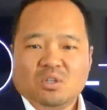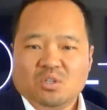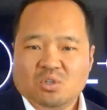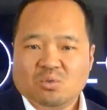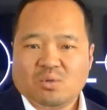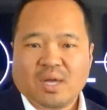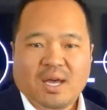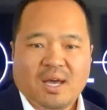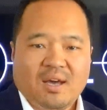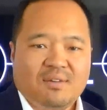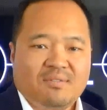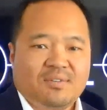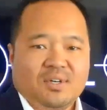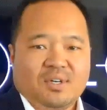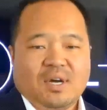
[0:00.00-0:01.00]
you'll have
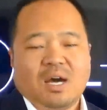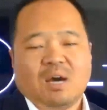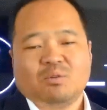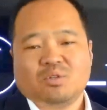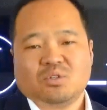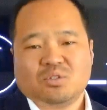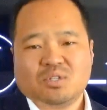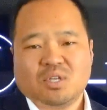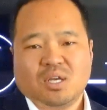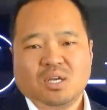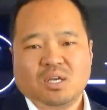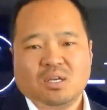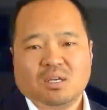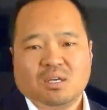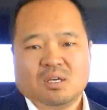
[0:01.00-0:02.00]
a
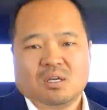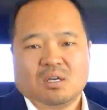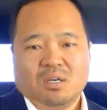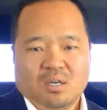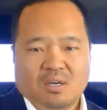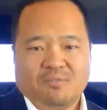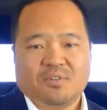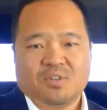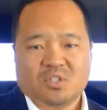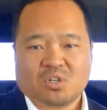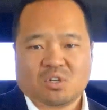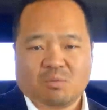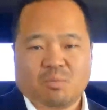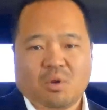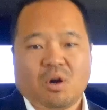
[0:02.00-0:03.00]

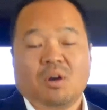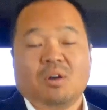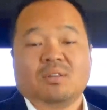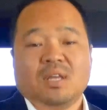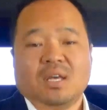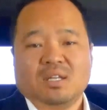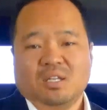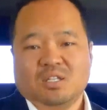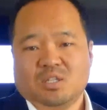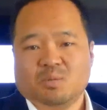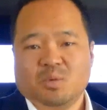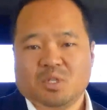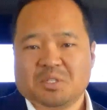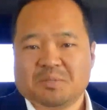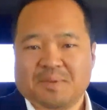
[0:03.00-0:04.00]
physical part that needs to be
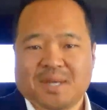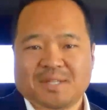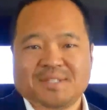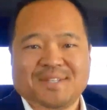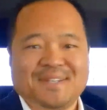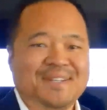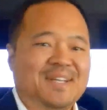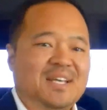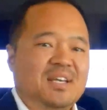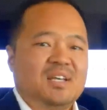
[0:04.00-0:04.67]
inspected.